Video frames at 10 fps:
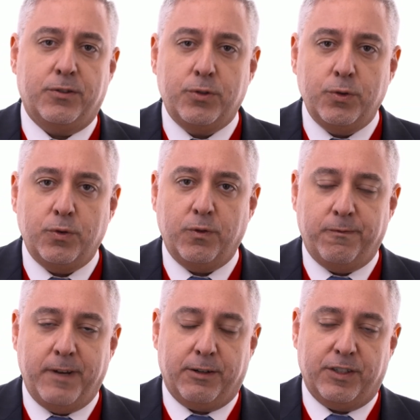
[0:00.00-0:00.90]
two
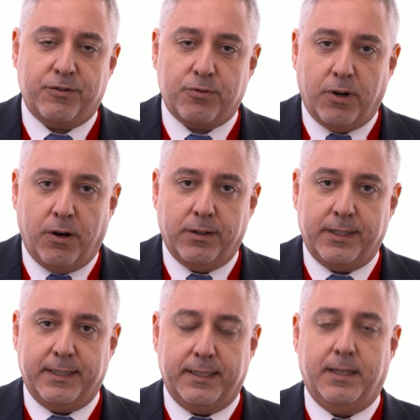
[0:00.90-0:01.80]
very strong
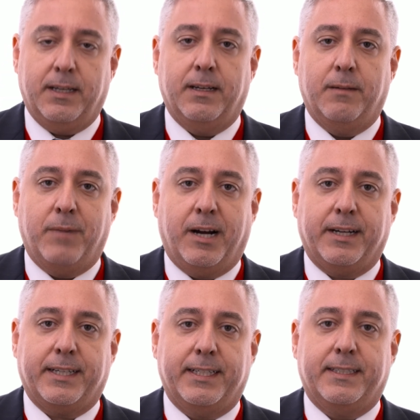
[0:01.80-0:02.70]

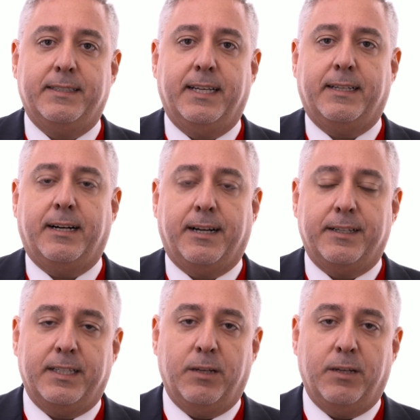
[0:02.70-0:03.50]
markets that are the